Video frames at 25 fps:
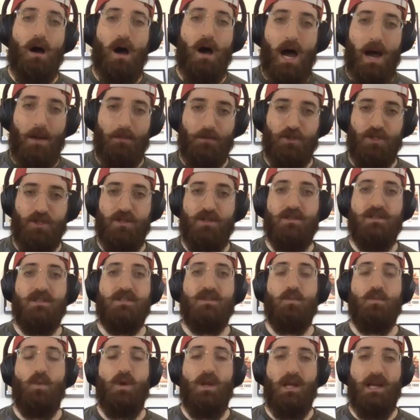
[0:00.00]

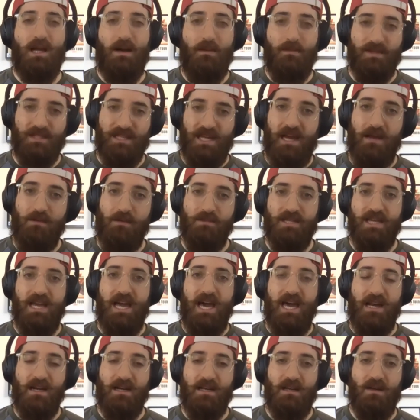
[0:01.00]
options when it comes time to
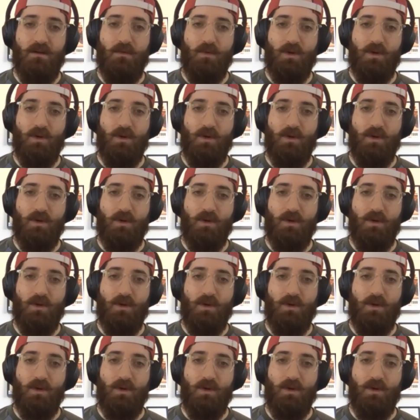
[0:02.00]
edit it,